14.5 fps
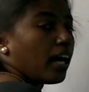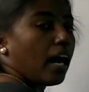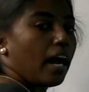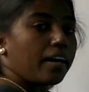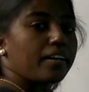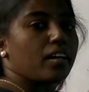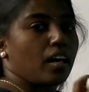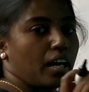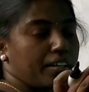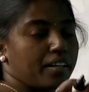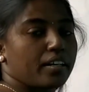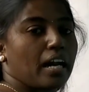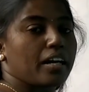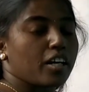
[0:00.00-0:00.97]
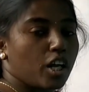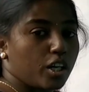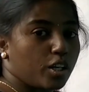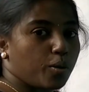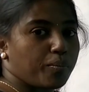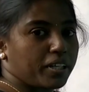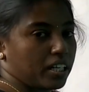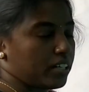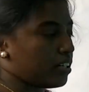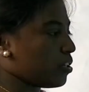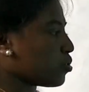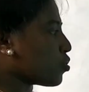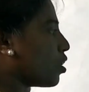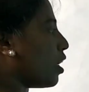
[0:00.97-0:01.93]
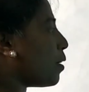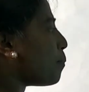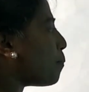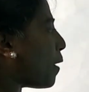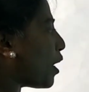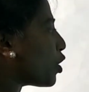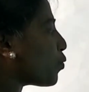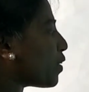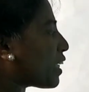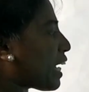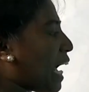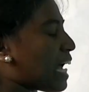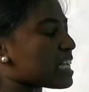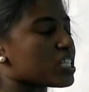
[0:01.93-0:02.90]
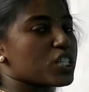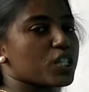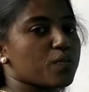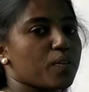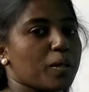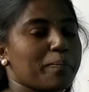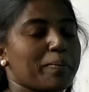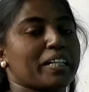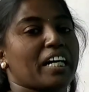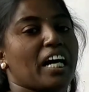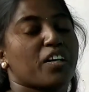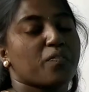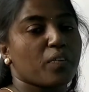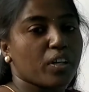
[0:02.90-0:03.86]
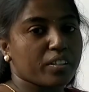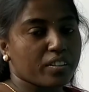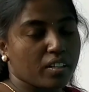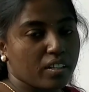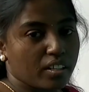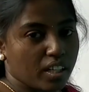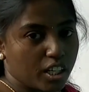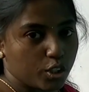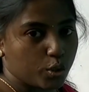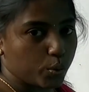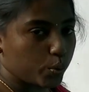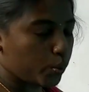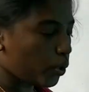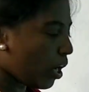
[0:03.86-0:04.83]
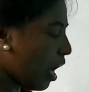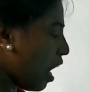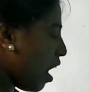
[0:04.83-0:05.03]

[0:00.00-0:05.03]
under anaerobic condition, pyruvic acid will be converted into